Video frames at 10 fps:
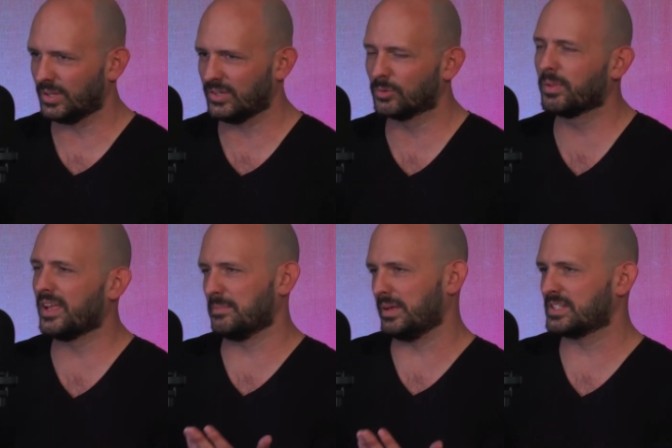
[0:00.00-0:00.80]
and you're
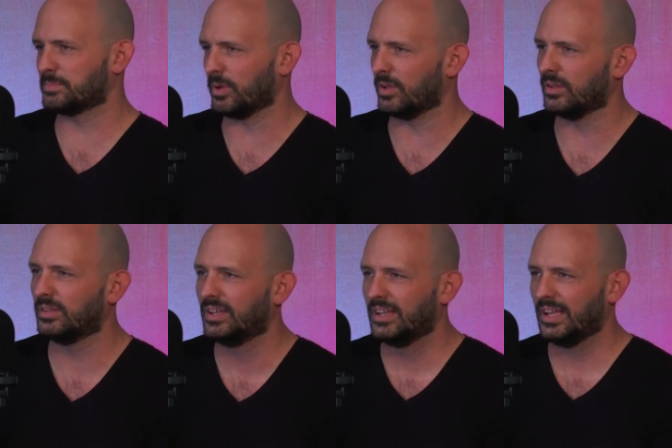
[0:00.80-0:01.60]
playing baseball,
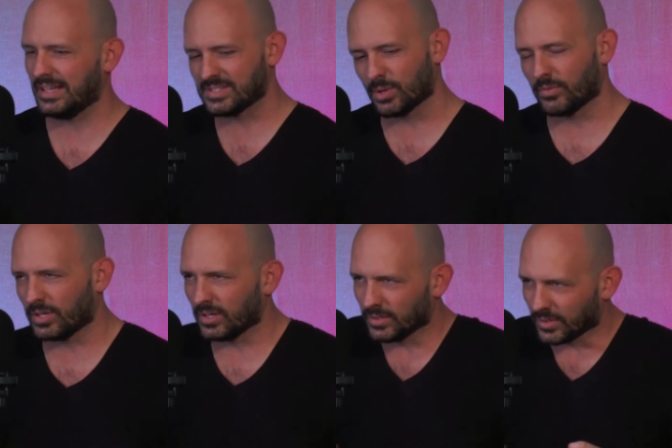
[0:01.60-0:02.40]
and he's over
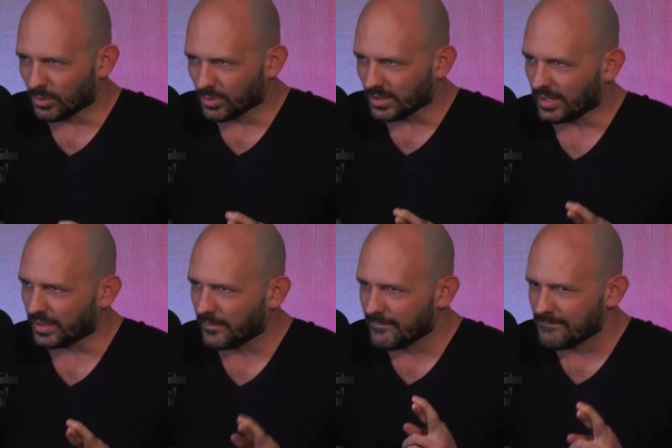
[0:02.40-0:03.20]
here in the corner like,
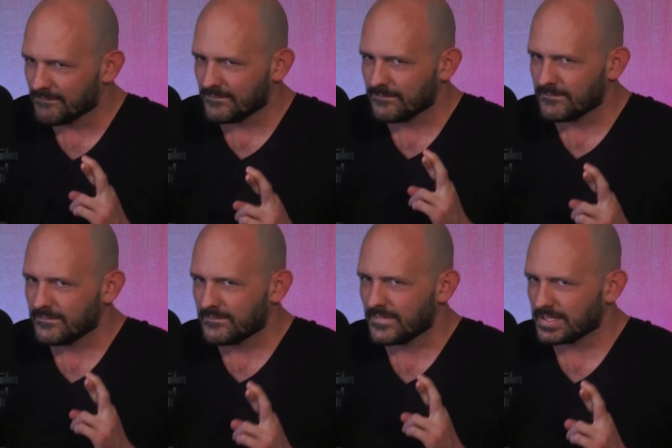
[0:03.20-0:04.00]

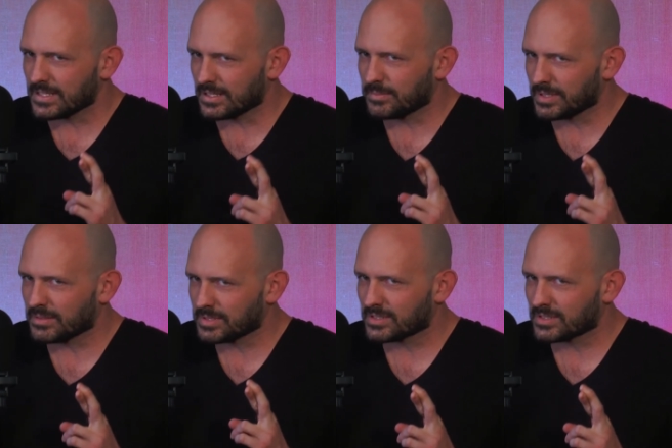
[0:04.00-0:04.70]
is he going to become a